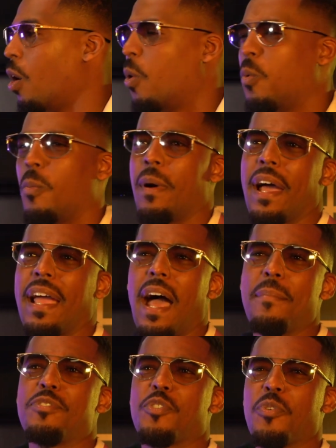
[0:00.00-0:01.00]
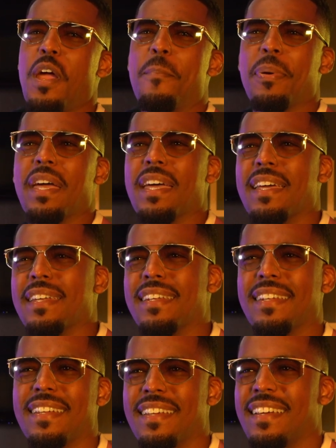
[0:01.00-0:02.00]
Oh my! I'm tripping. I
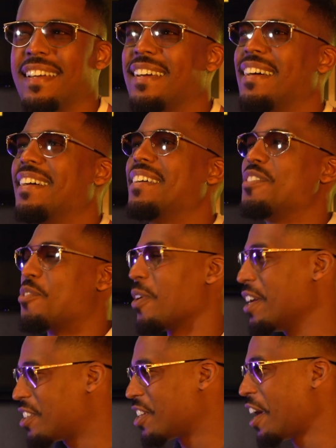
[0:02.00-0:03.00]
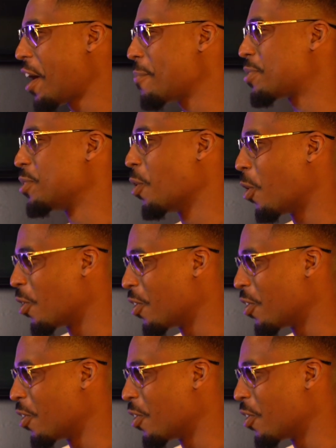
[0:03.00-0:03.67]
love Drink Champs. Drink Champs